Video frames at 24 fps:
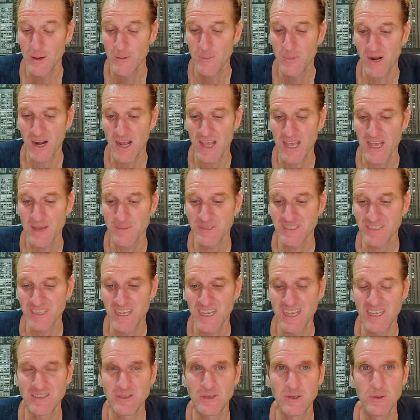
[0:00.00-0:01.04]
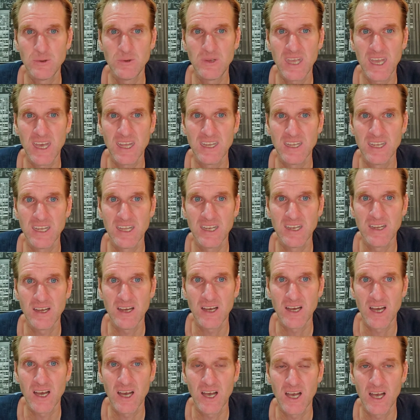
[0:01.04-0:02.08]
but I am saying to get in
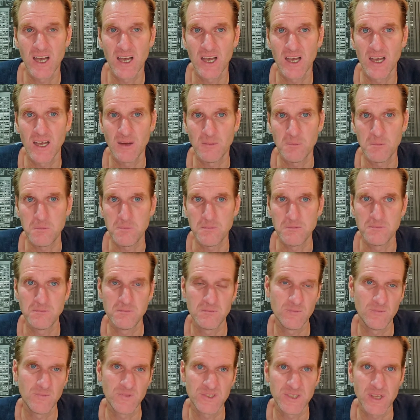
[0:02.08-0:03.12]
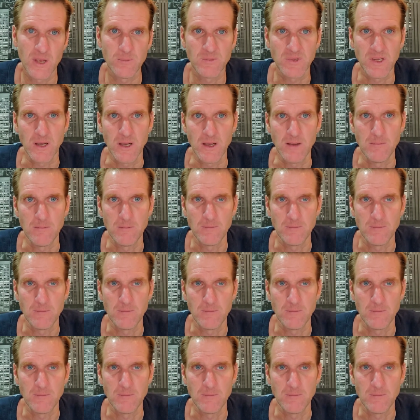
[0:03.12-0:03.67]
sometime.